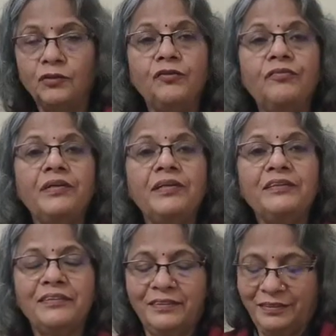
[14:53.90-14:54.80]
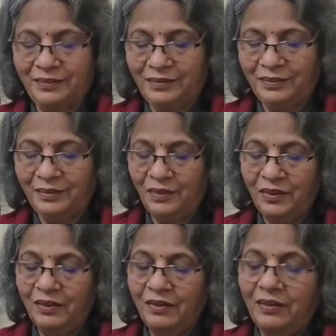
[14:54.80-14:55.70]
So friends,
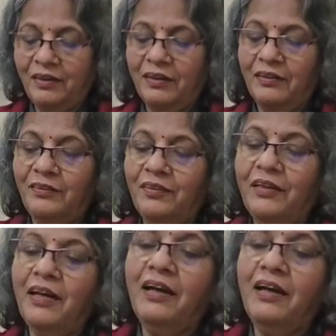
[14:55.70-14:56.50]
You can